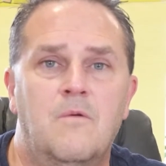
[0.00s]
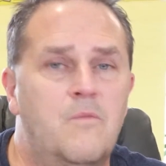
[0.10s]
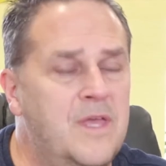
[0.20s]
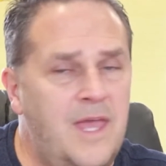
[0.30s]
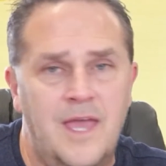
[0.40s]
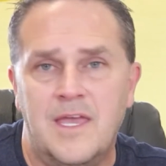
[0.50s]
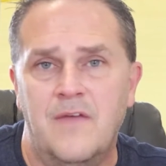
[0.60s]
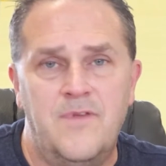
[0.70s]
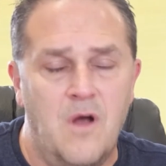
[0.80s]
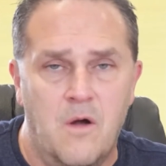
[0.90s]
We can't
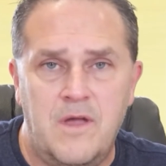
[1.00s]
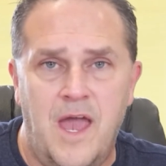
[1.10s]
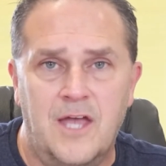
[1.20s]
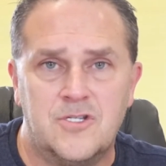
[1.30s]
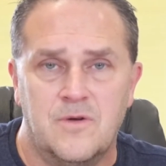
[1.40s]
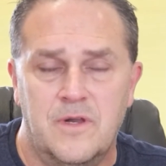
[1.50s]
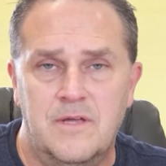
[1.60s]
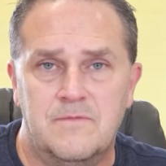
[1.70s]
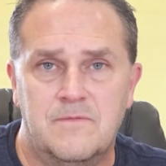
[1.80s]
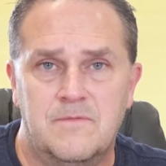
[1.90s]
give you all cash on
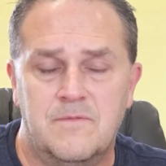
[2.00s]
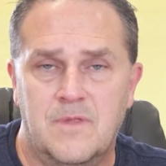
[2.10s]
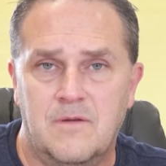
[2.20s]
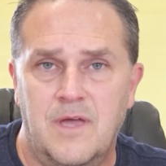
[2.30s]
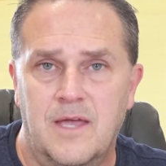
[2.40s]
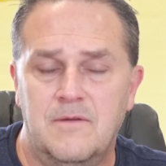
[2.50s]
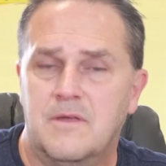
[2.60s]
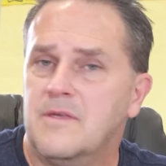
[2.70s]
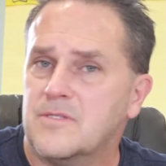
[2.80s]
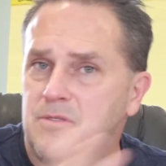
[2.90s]
it,
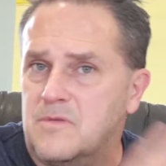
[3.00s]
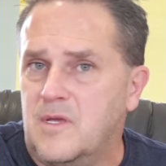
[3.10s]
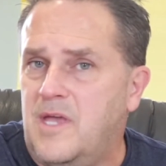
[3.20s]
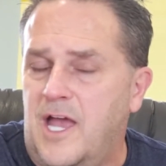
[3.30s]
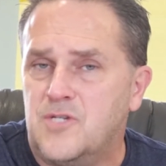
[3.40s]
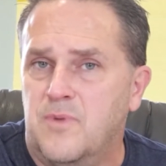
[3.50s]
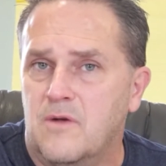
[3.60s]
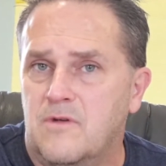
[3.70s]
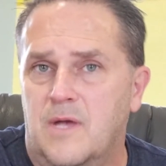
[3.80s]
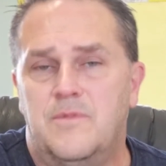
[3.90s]
okay? Because the cash
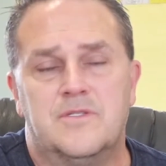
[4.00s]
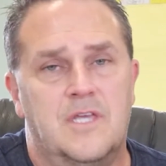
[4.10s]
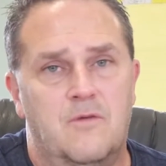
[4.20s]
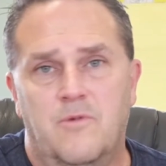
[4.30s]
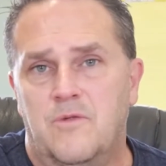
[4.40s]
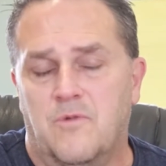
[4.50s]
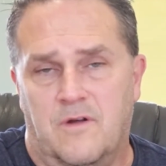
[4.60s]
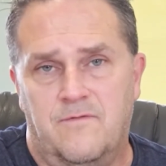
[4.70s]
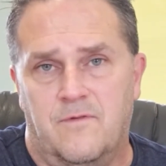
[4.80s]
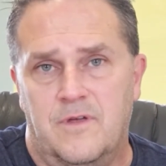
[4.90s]
program, you said it wouldn't
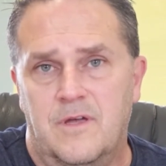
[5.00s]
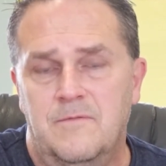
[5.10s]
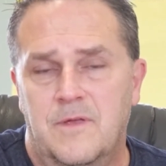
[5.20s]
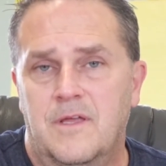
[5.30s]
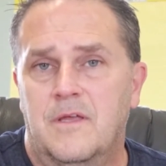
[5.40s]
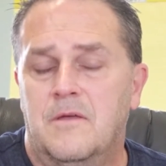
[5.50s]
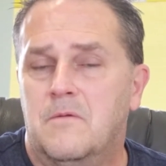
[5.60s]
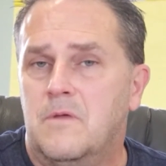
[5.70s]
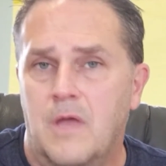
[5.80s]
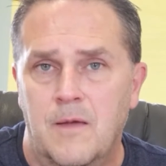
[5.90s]
work for you.
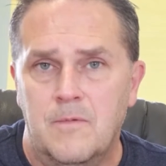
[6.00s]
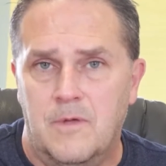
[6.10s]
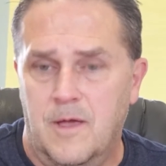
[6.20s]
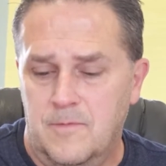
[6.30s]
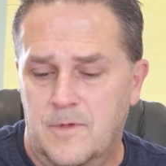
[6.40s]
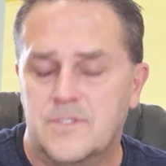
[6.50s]
Yeah.